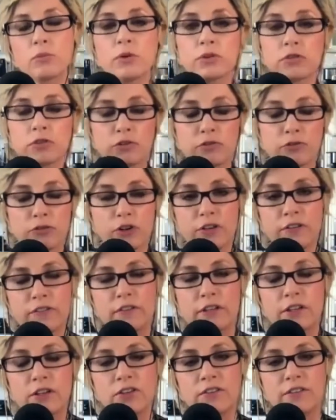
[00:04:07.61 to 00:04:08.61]
which the first
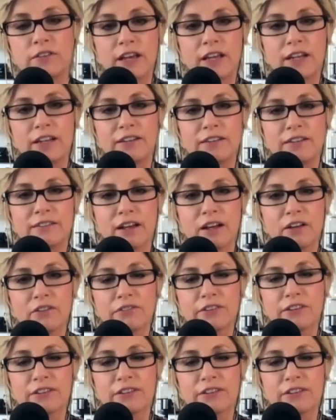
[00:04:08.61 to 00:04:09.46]
thing you say to yourself